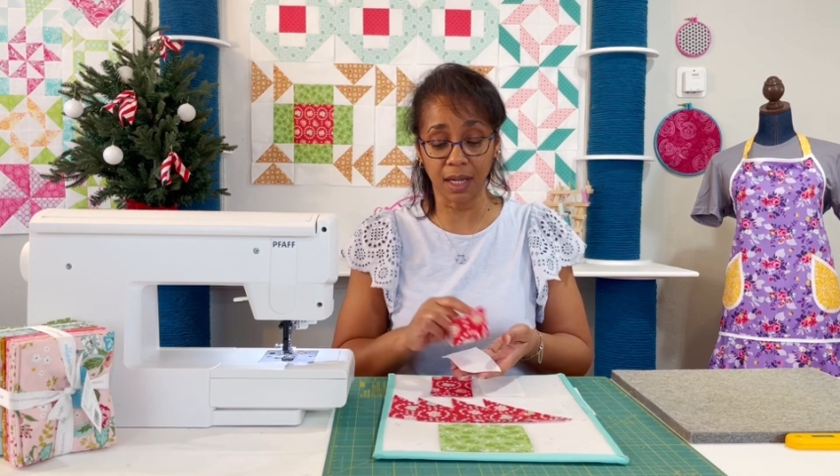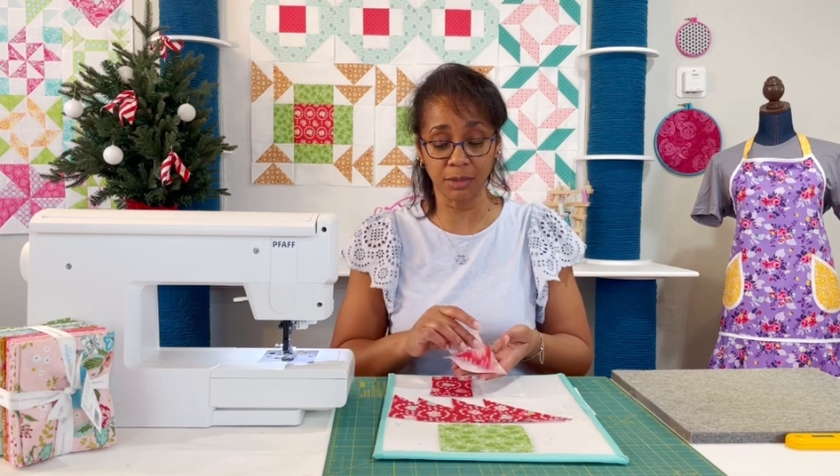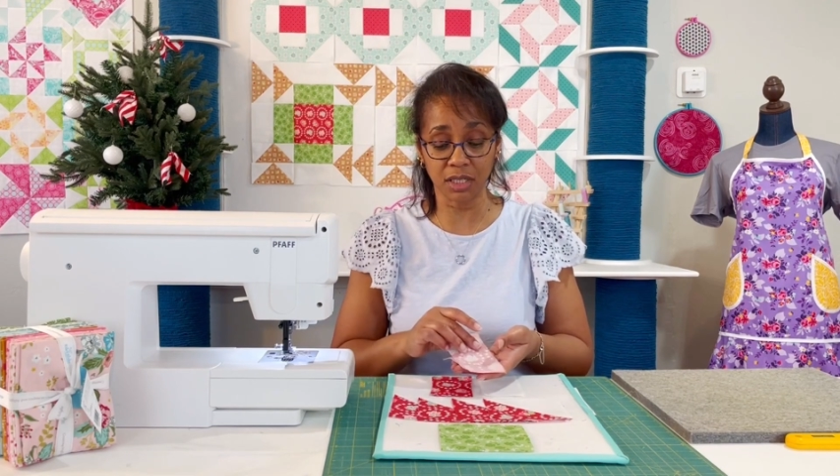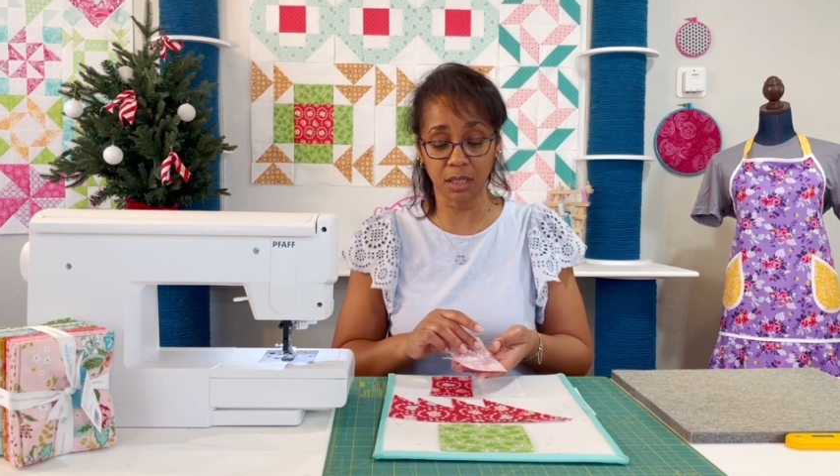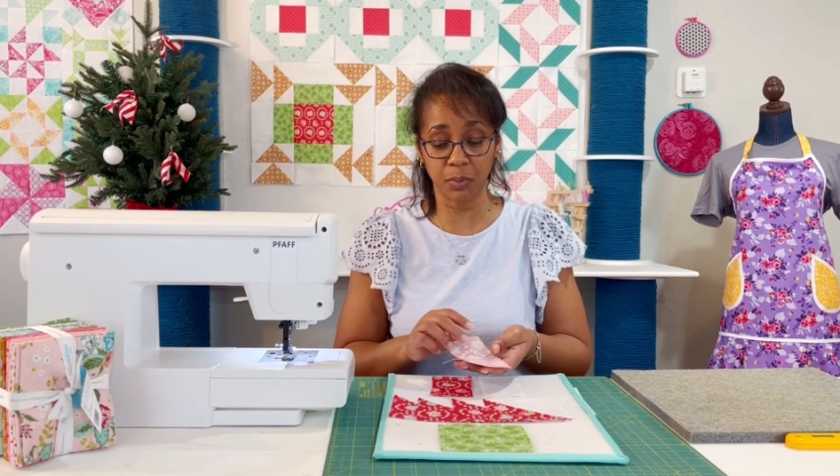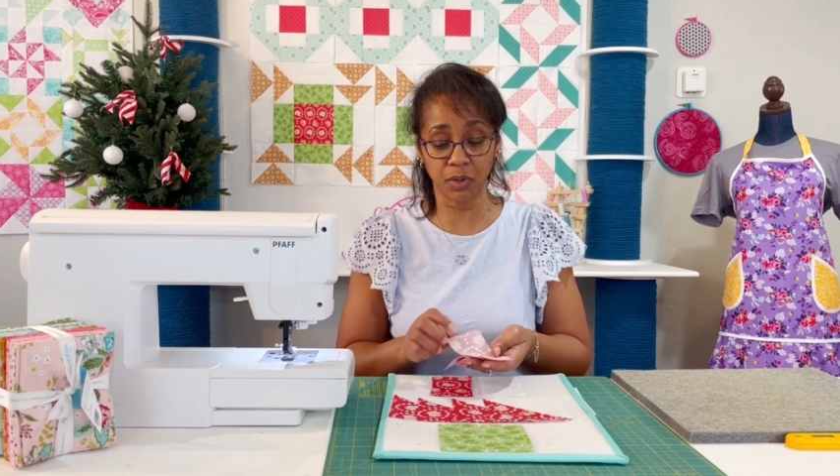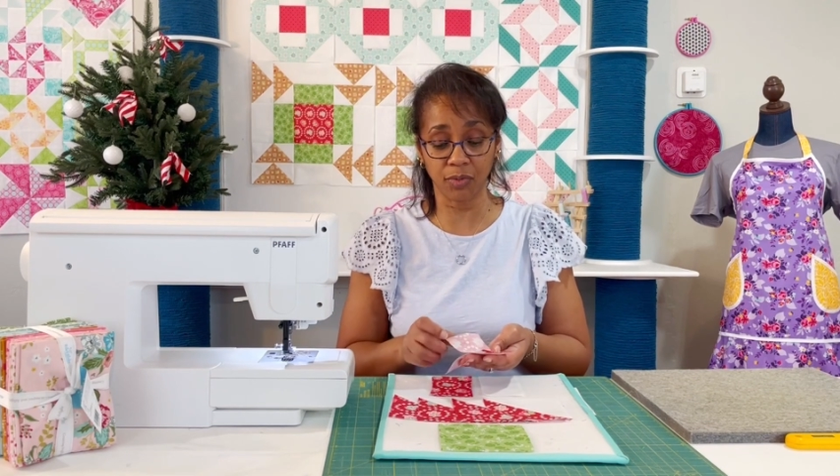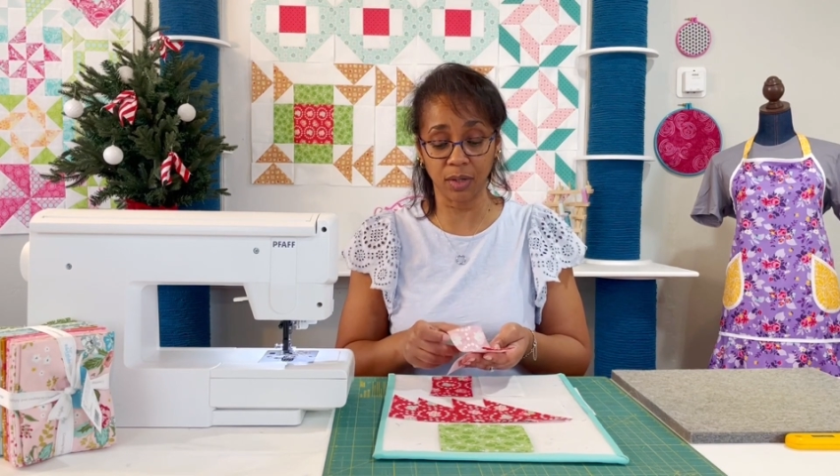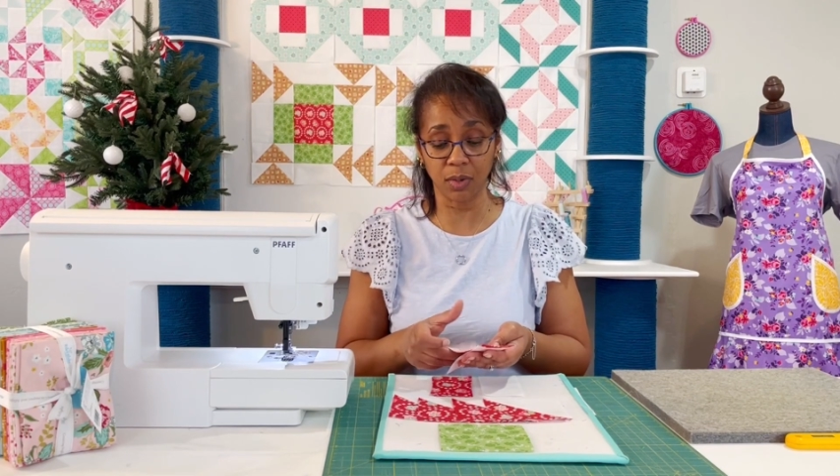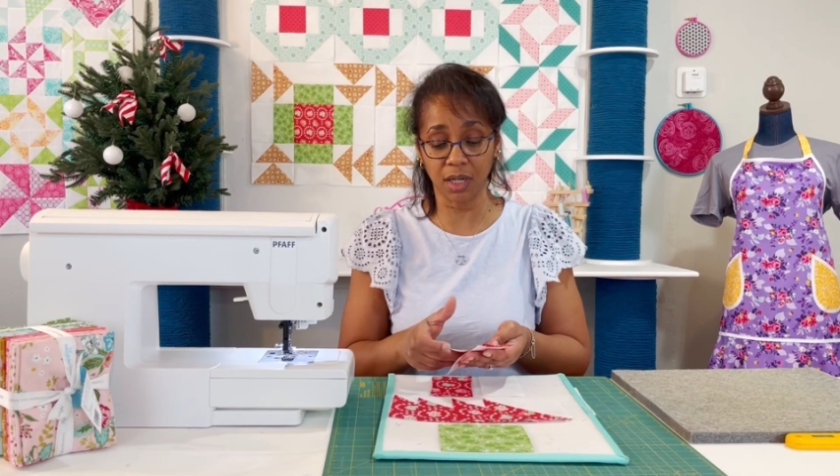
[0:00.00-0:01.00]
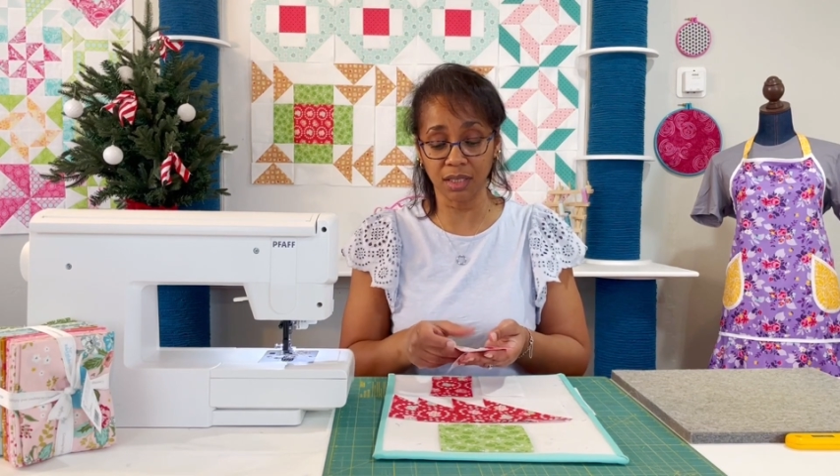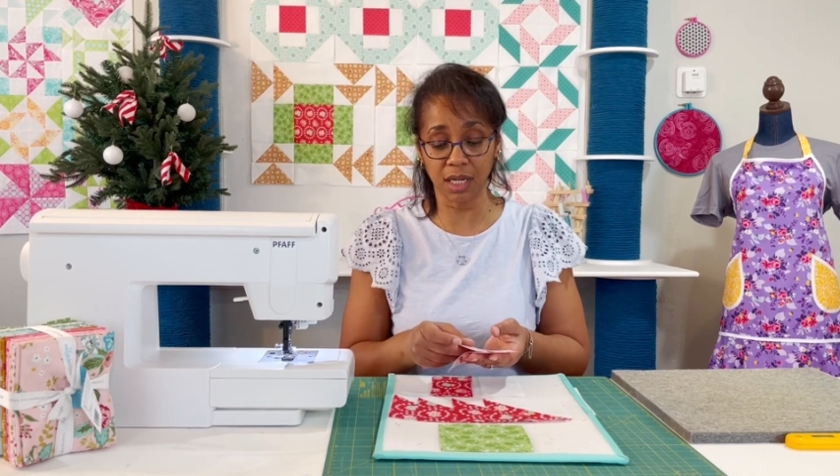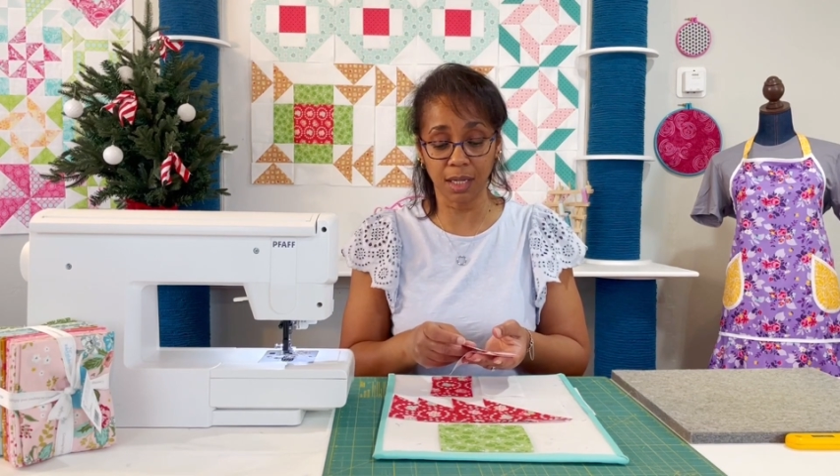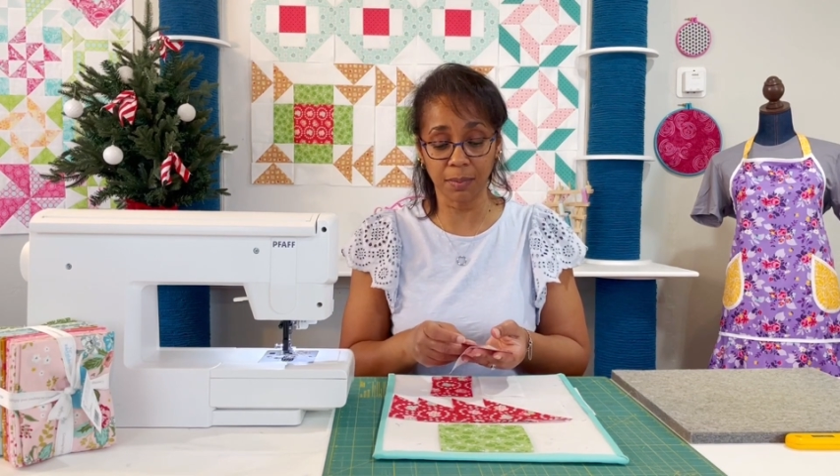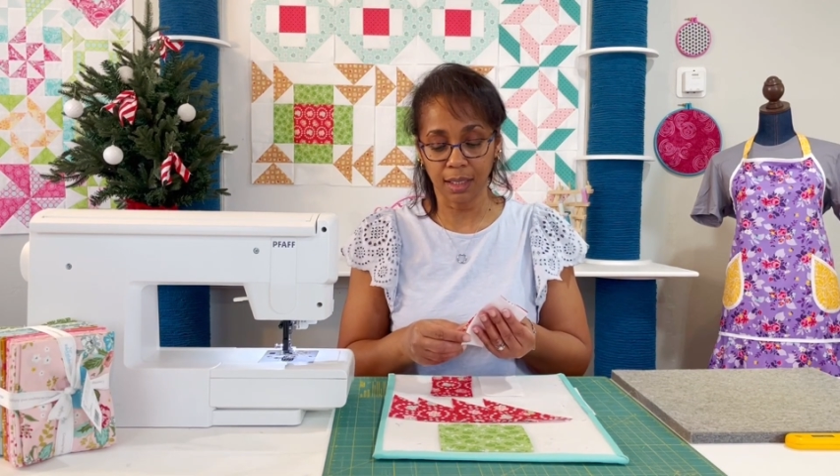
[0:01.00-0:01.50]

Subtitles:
I'm just going to put the red one on top,